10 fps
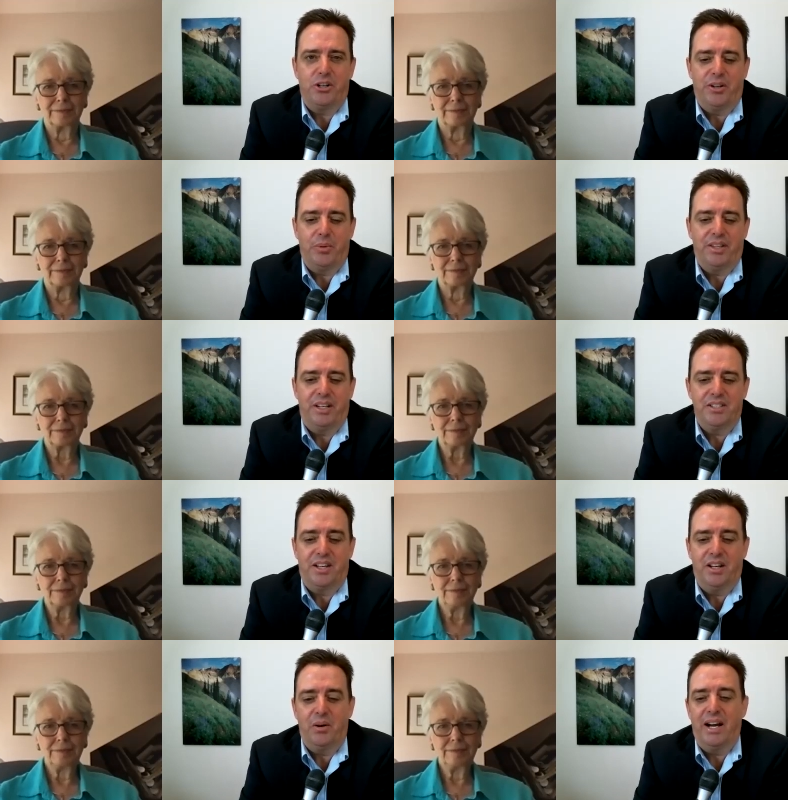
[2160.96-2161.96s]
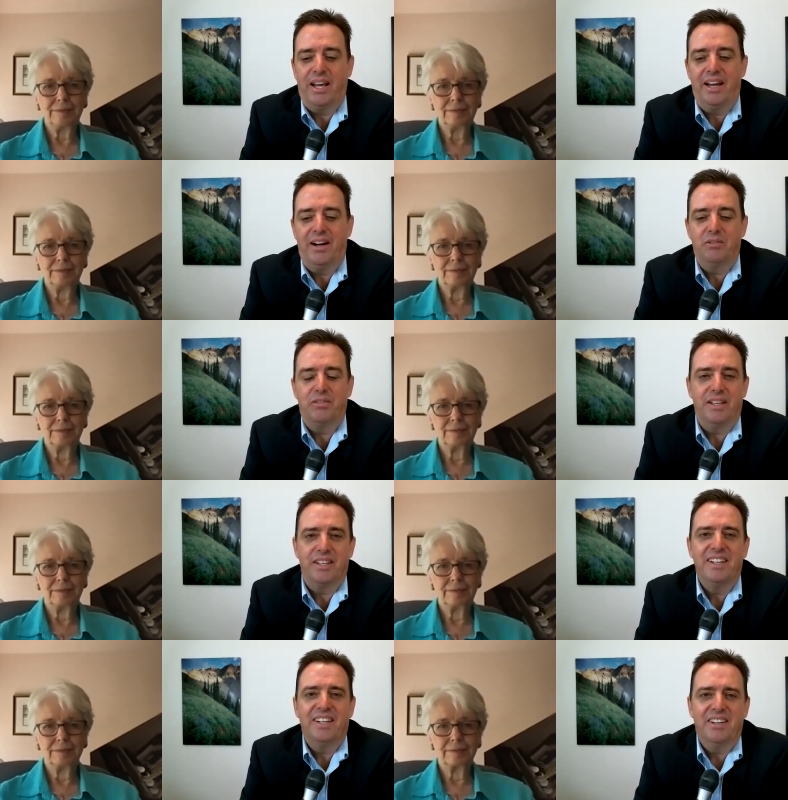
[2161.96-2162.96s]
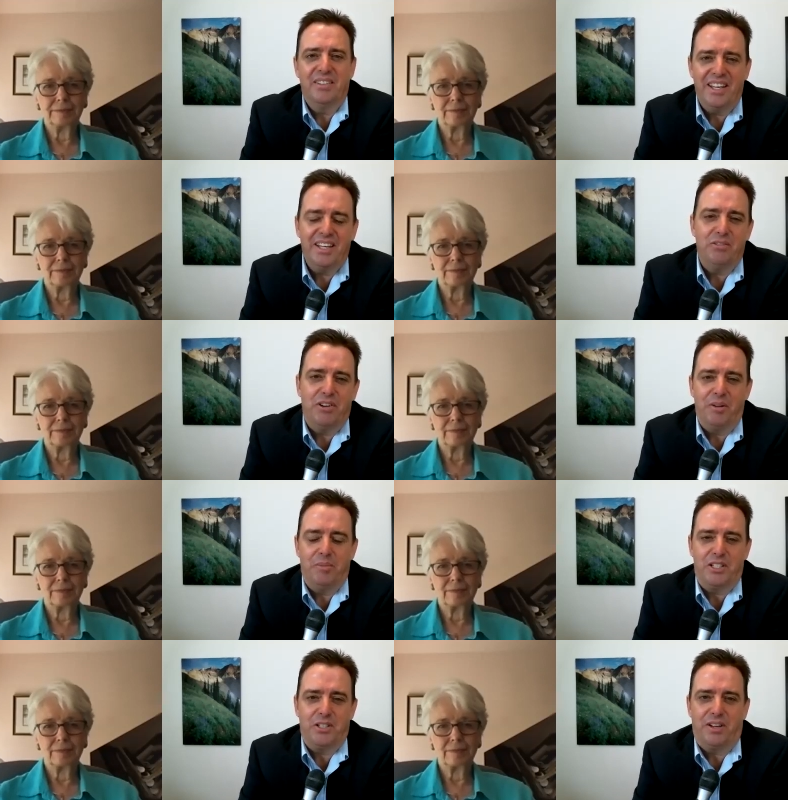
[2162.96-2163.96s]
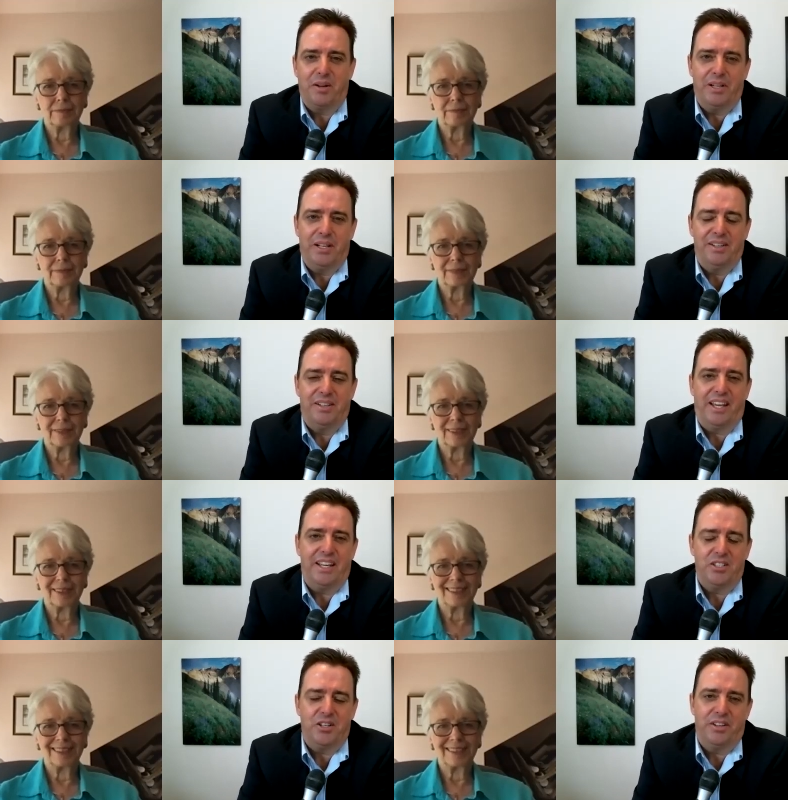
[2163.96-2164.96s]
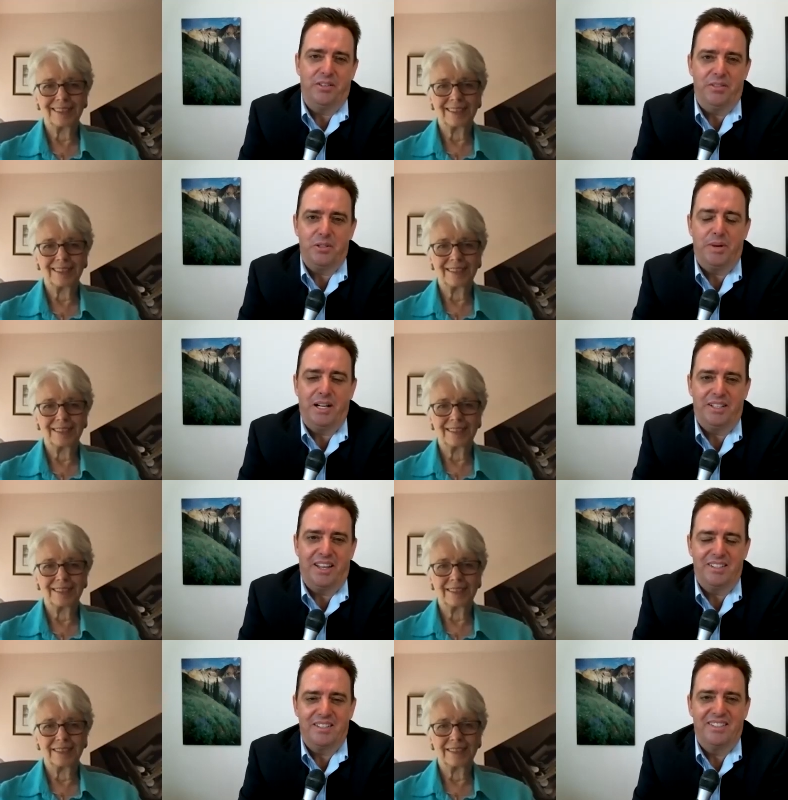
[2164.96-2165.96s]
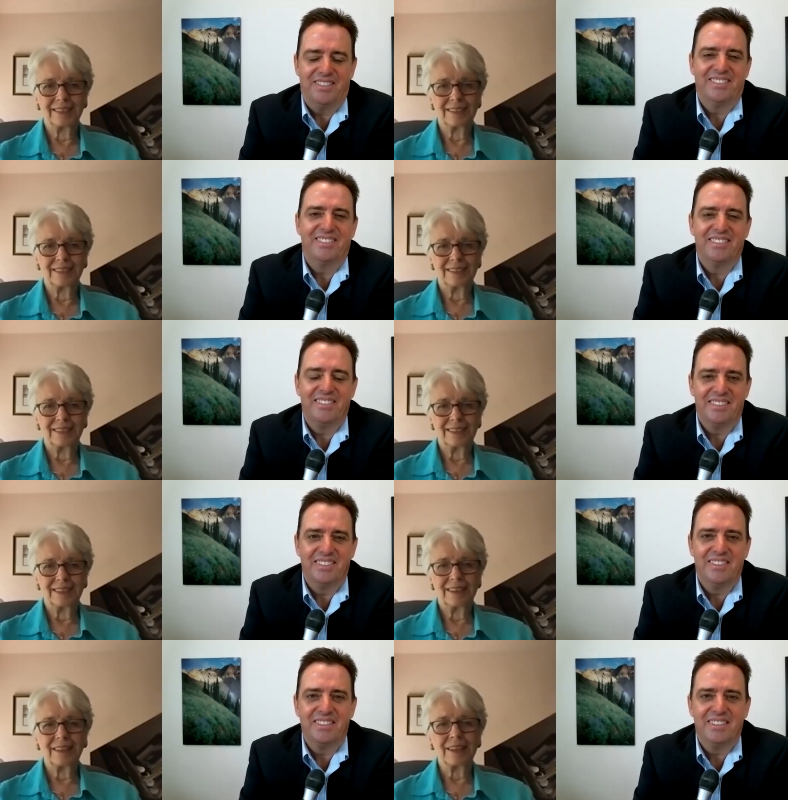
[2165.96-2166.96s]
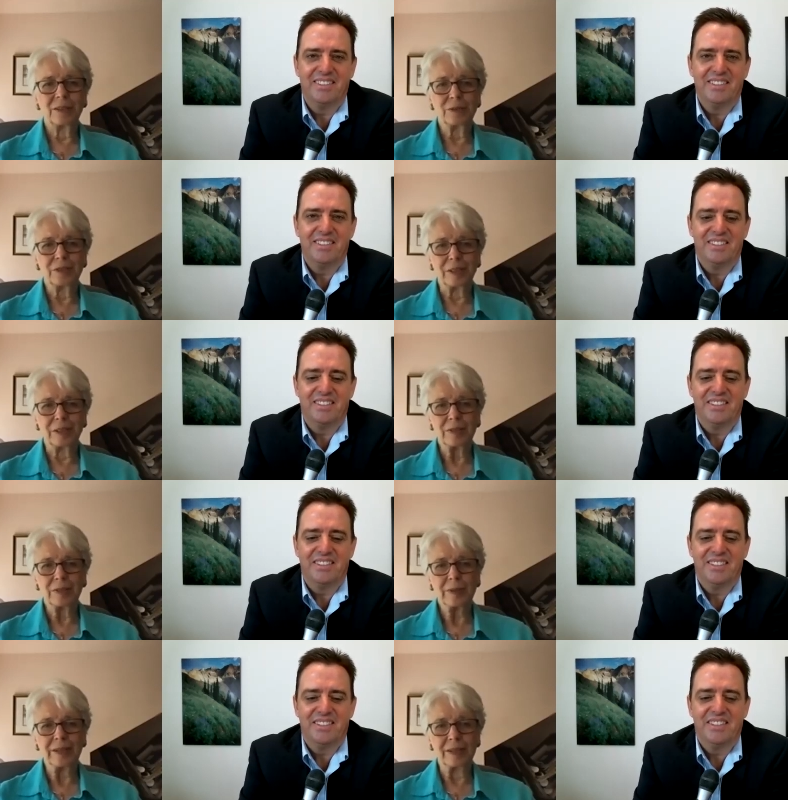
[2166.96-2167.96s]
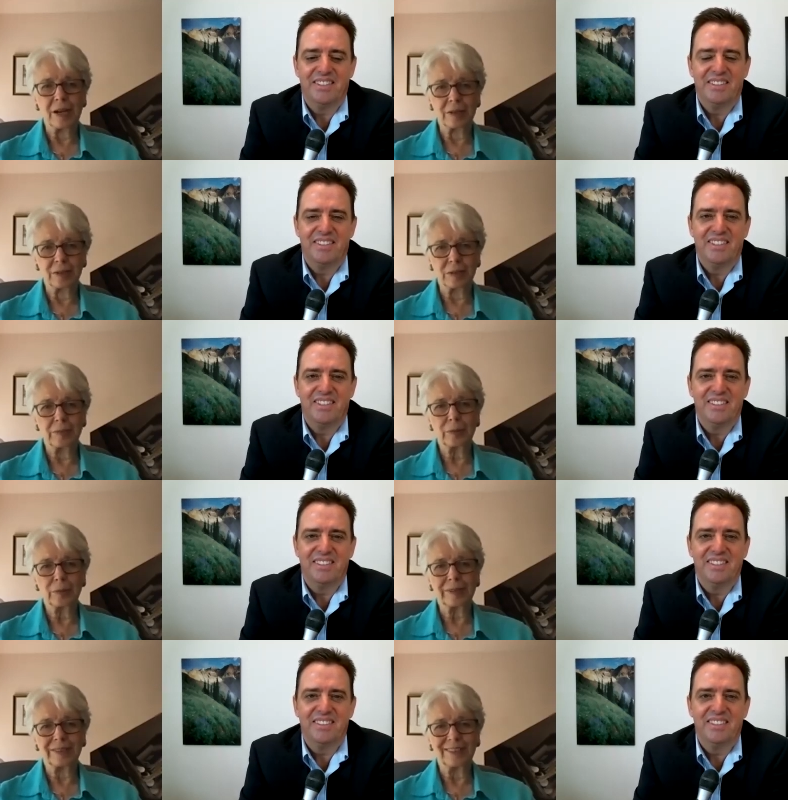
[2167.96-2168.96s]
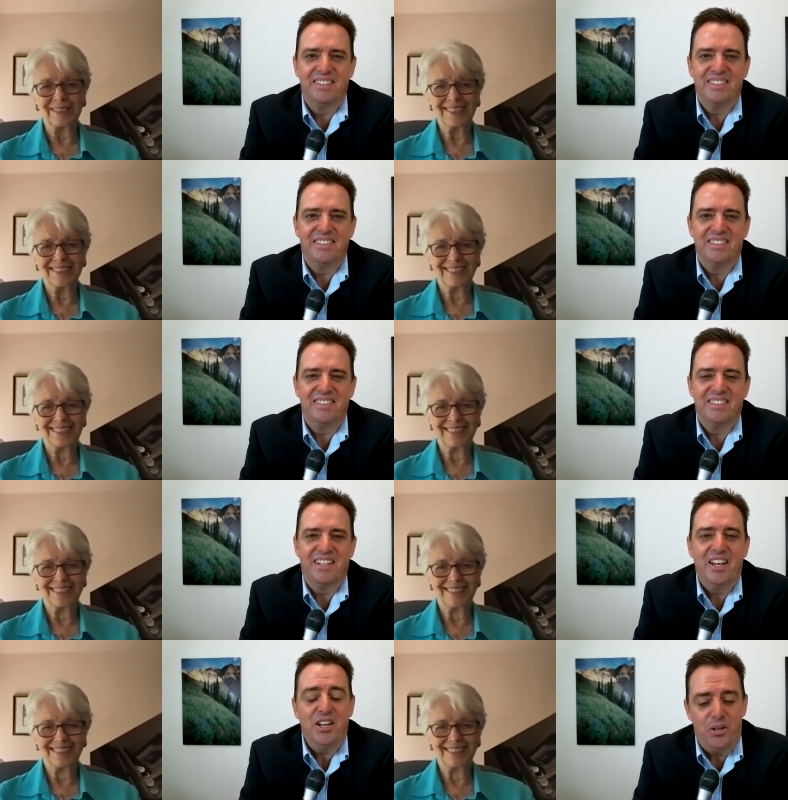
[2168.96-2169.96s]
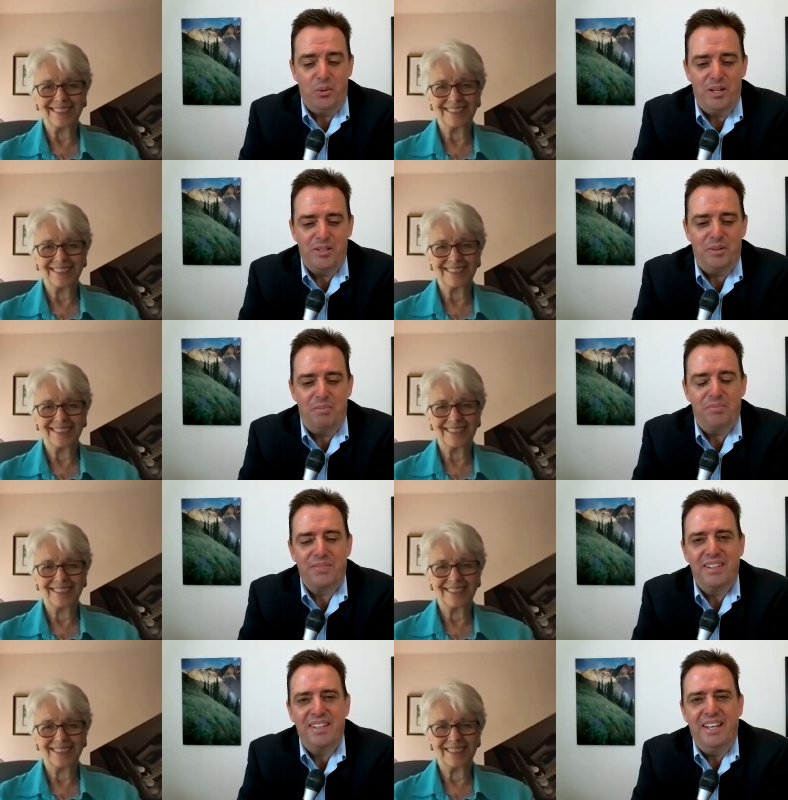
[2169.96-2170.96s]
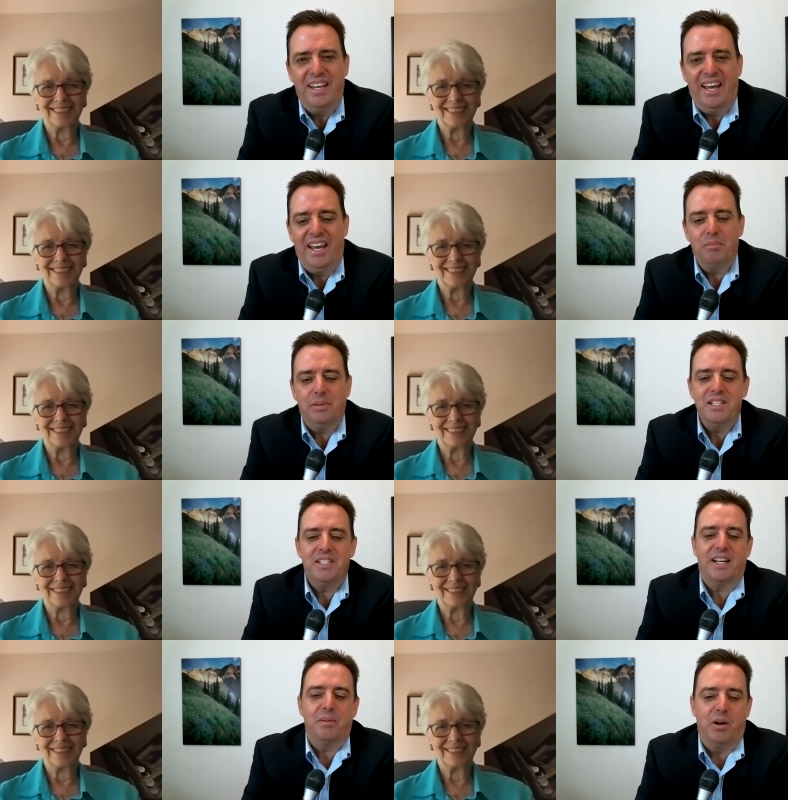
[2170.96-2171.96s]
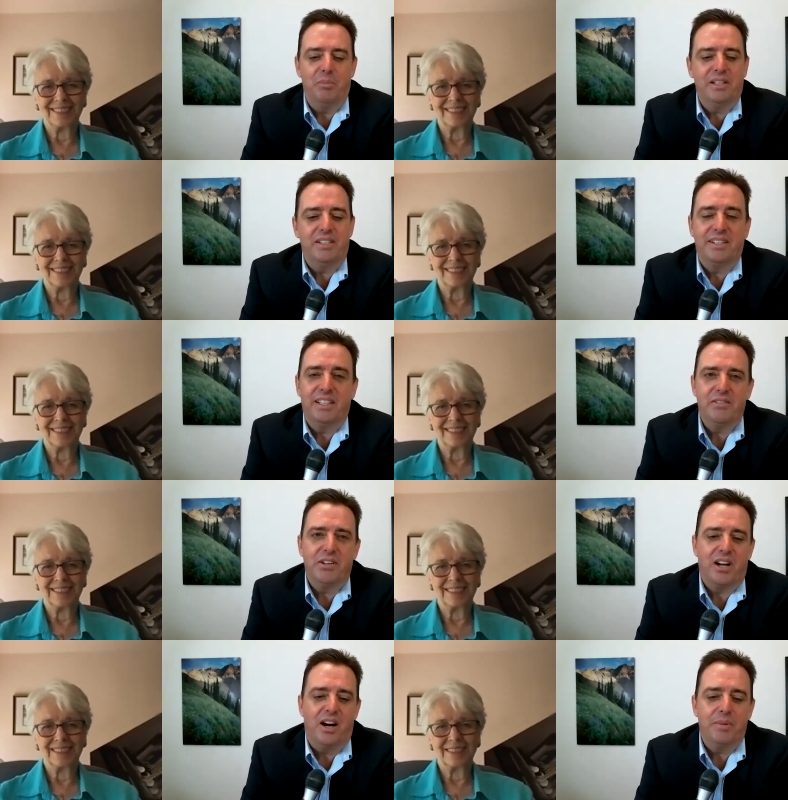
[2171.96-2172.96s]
Speaker 1: your journey with us. I know I have. And thank you very much for coming on the Cancer Interviews podcast.
Speaker 2: Thank you, Jim. It's been an honor to be with you.
Speaker 1: You're welcome. And please take a moment and leave